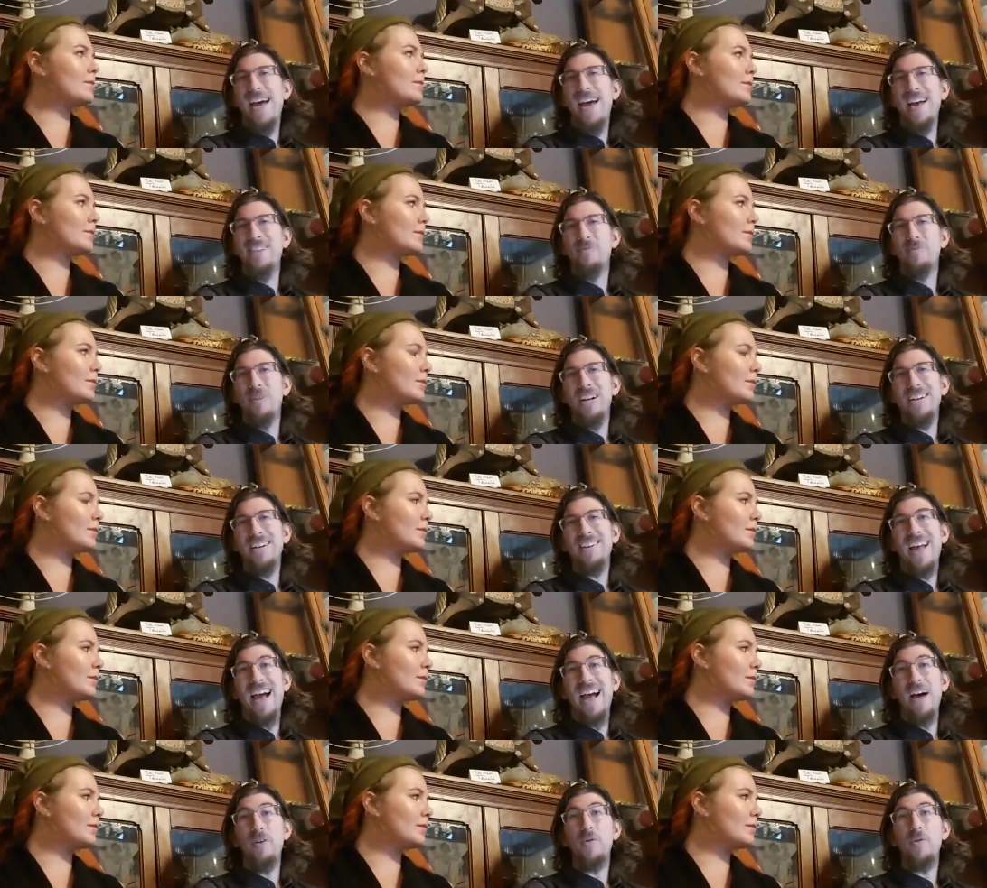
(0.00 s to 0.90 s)
Speaker 1: And one is
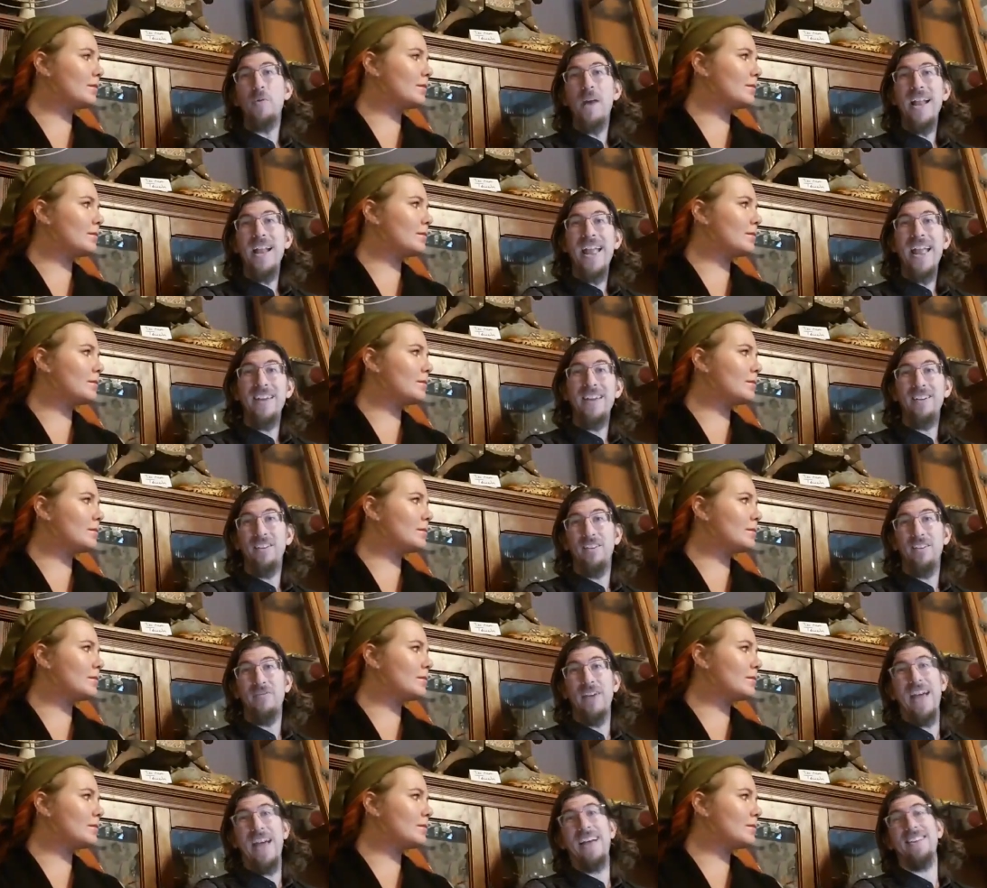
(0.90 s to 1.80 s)
how do I handle
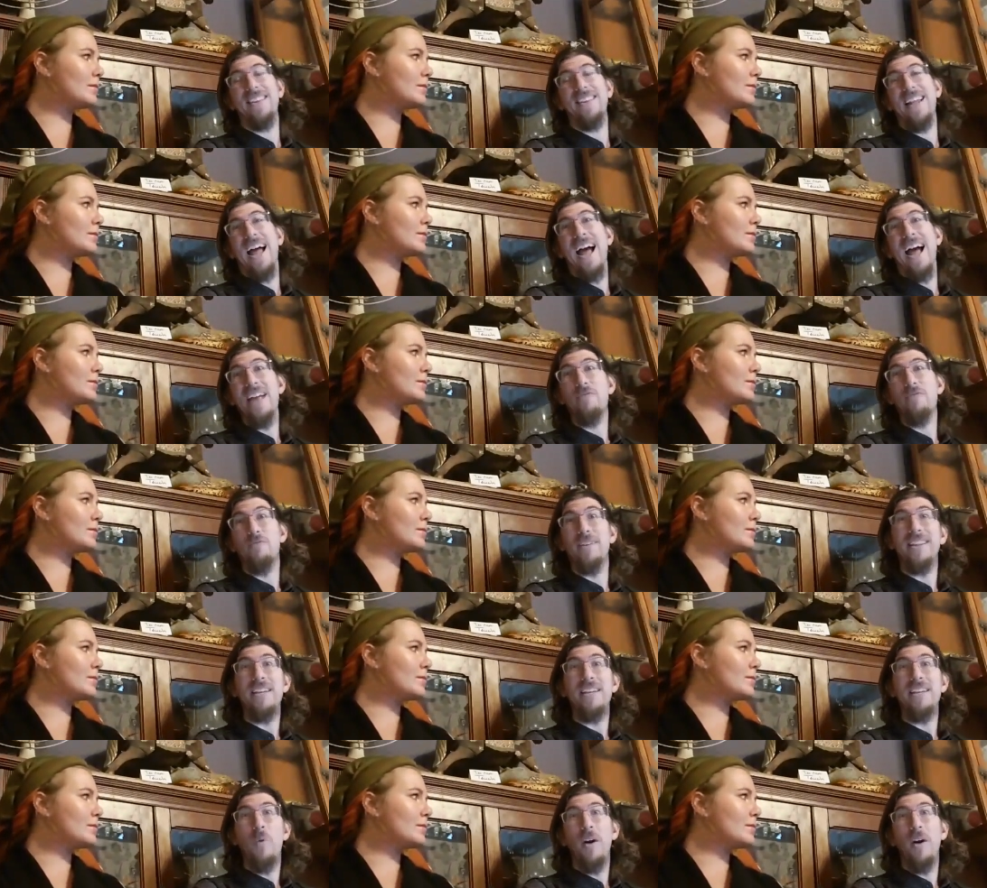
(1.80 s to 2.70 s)
the fact that I
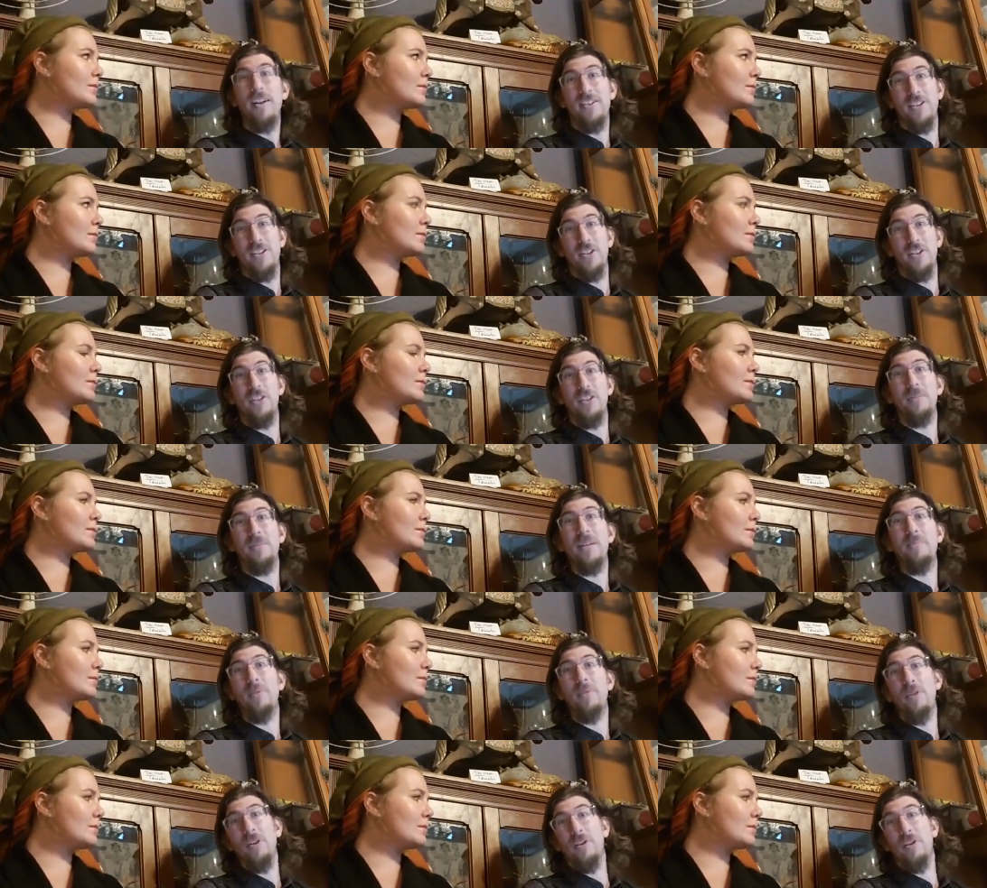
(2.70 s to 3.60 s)
really want to hurt
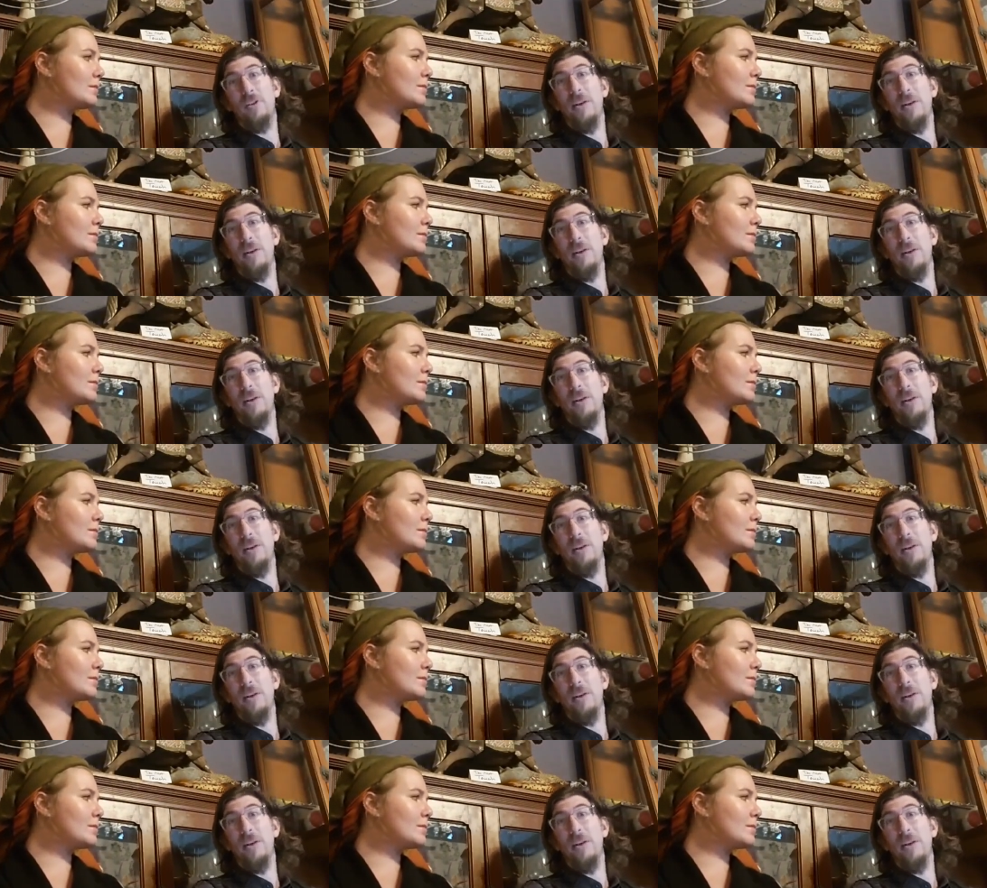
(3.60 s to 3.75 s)
people on a